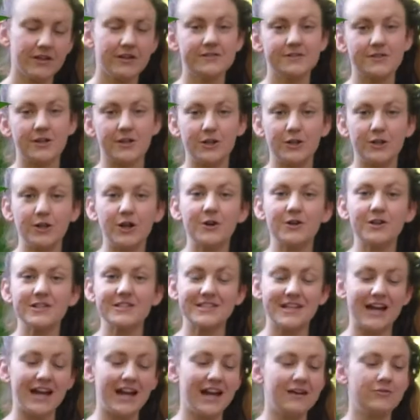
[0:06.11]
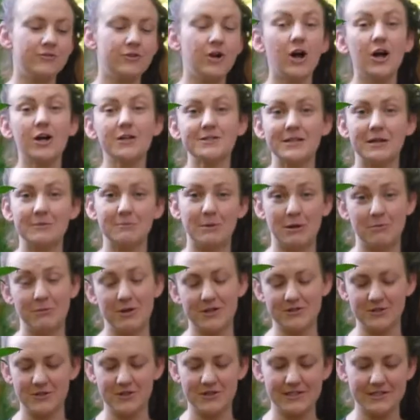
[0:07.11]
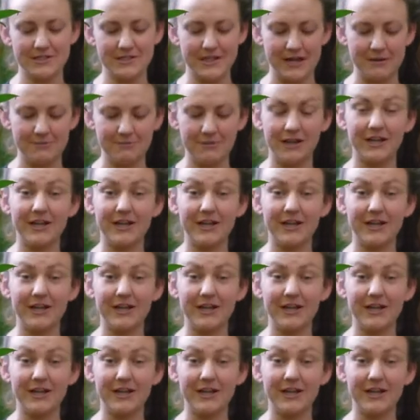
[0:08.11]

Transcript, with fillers: So you'll notice I have gauze on my muzzle this time